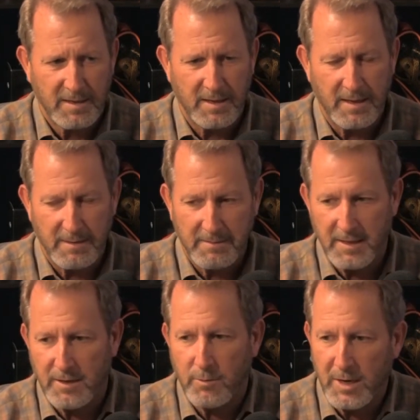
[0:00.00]

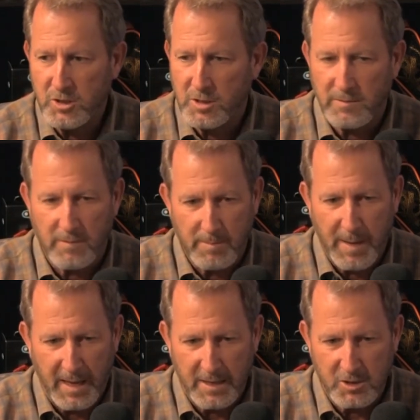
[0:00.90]
iteration of our
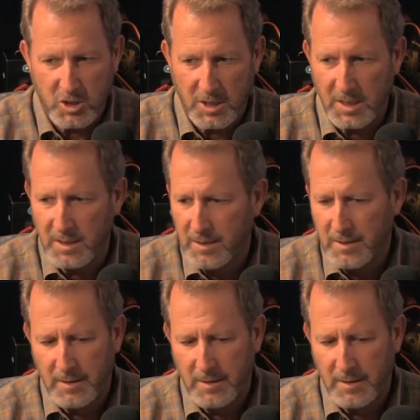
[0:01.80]
packaging.